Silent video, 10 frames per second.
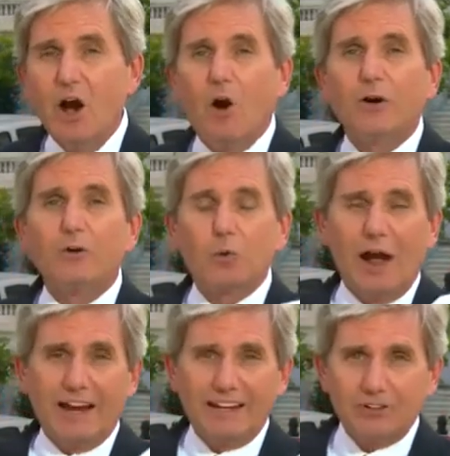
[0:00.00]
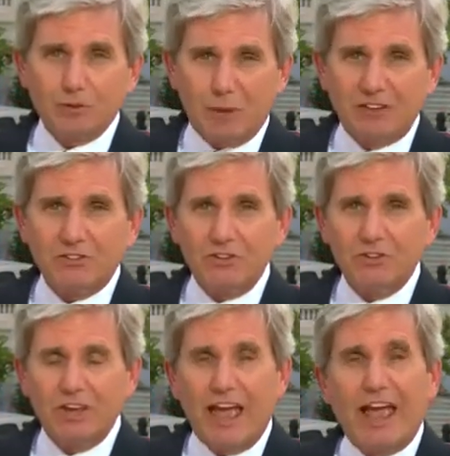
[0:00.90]
on riot
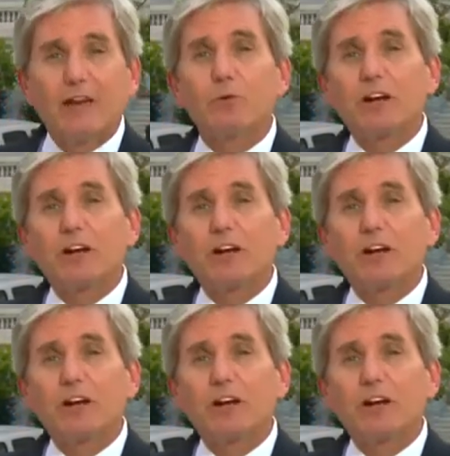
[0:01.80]
expenses and